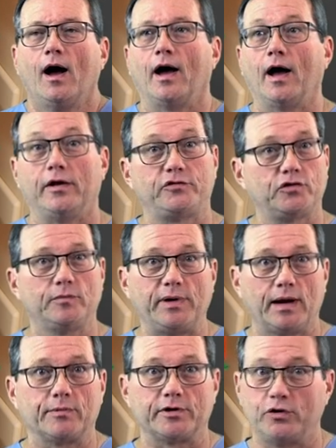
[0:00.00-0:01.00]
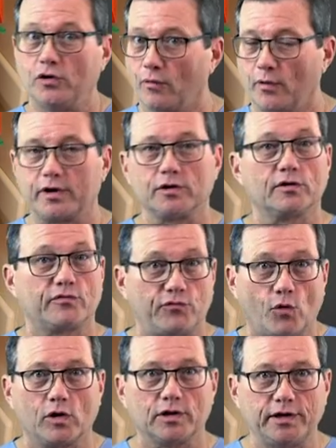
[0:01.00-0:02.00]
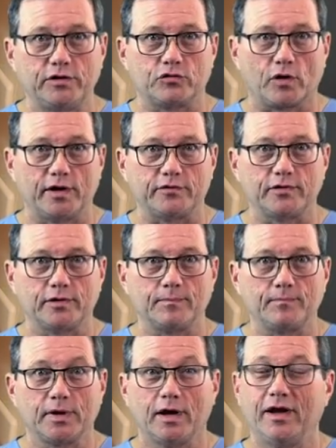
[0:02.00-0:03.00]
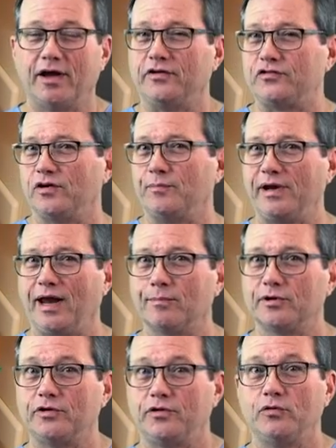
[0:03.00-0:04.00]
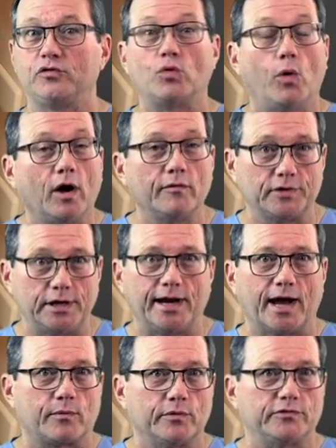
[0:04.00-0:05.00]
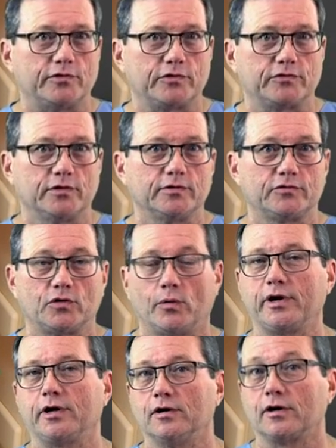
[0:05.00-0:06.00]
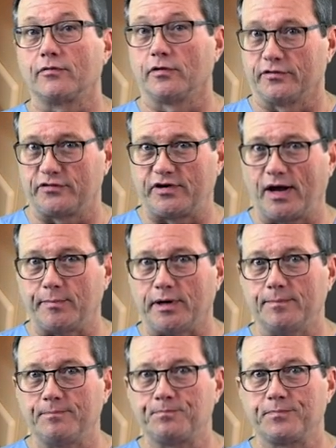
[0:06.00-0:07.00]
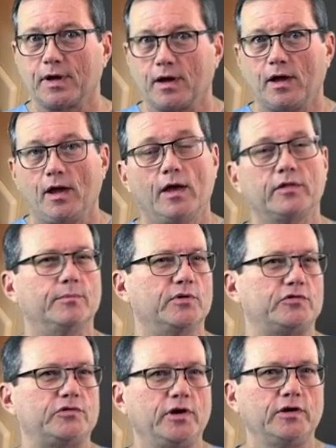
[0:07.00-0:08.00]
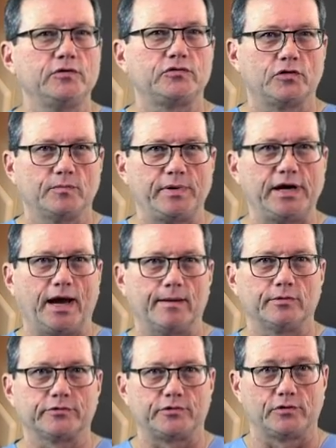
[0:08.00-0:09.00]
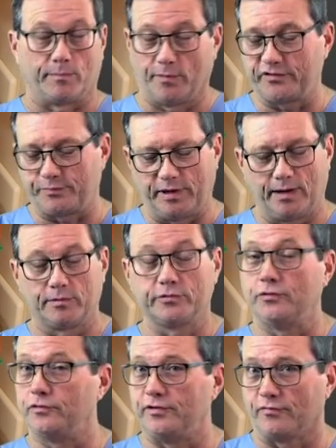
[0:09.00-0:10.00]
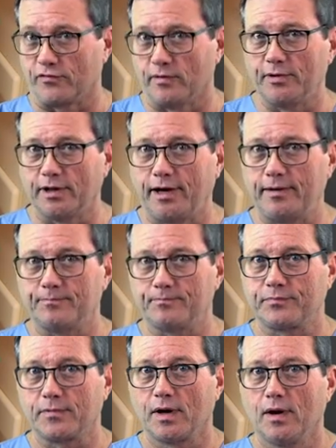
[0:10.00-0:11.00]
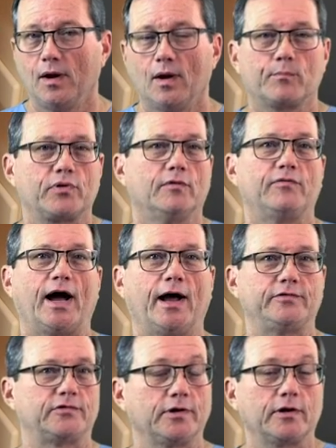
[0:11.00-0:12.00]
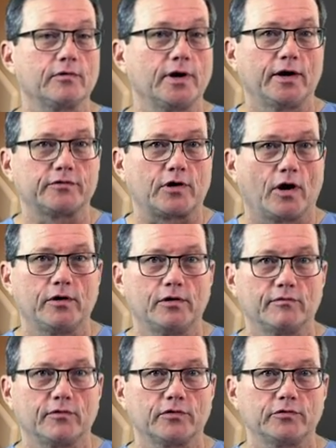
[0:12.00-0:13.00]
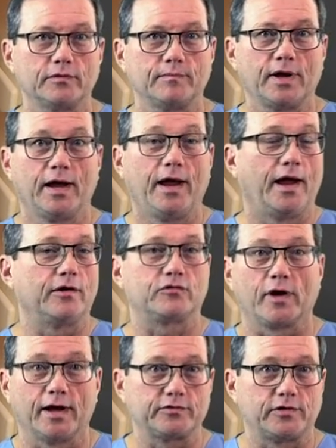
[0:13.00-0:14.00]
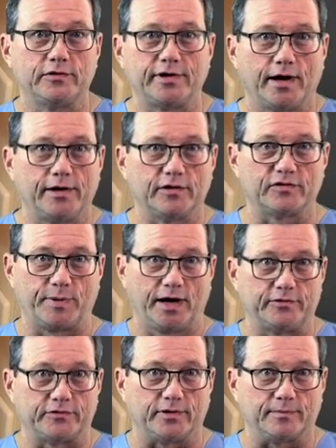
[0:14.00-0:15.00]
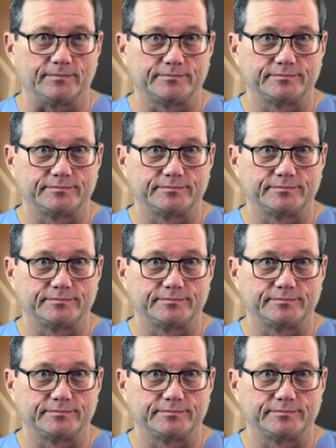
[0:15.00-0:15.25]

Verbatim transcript: It should be able to do a regular 4-lead tracing. It should be able to do 12-lead acquisition so we can look for a STEMI. The machine should be able to, or must be able to, defibrillate, provide synchronized cardioversion, and transcutaneous pacing.